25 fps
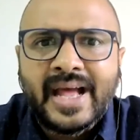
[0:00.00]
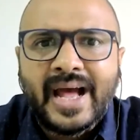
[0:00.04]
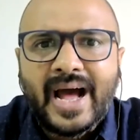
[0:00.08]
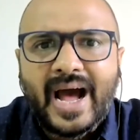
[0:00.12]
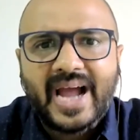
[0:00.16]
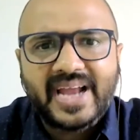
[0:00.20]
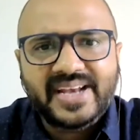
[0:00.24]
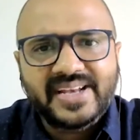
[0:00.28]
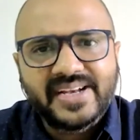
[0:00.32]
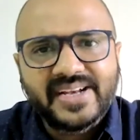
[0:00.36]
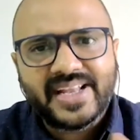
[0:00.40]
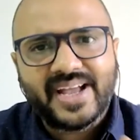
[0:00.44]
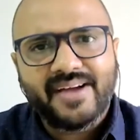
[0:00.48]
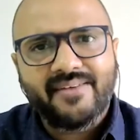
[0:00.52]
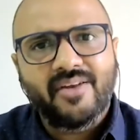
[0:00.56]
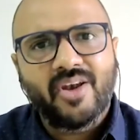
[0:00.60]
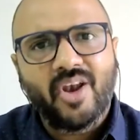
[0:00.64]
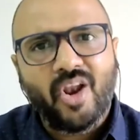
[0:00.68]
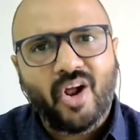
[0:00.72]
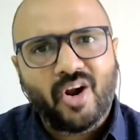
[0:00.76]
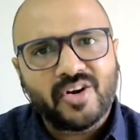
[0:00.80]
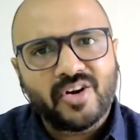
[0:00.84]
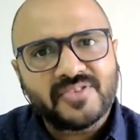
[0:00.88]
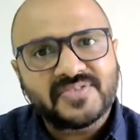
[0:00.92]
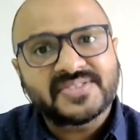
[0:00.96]
I didn't have a
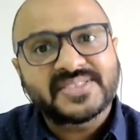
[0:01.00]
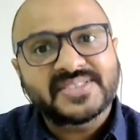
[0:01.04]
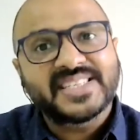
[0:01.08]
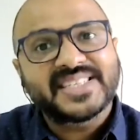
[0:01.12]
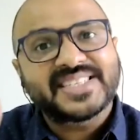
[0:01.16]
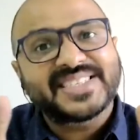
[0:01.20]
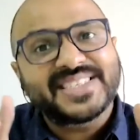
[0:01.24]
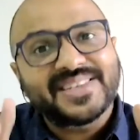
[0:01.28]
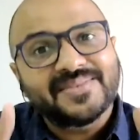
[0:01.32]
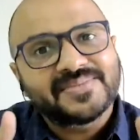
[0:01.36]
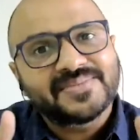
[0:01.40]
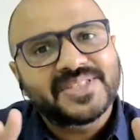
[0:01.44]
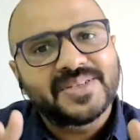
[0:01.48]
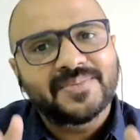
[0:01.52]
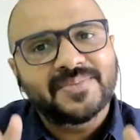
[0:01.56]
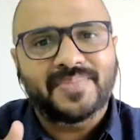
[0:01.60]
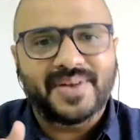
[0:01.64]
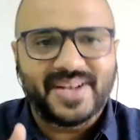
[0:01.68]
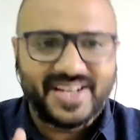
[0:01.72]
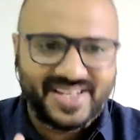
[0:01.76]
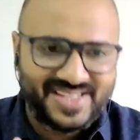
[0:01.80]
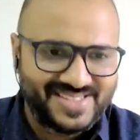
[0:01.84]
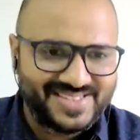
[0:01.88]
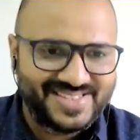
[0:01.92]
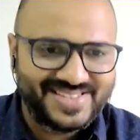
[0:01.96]
lot of systems in
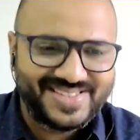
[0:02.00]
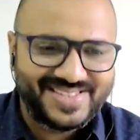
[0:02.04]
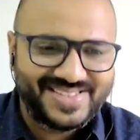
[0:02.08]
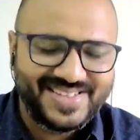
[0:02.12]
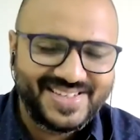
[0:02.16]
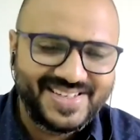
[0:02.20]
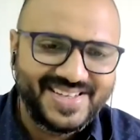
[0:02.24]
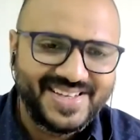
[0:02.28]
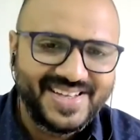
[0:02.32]
place.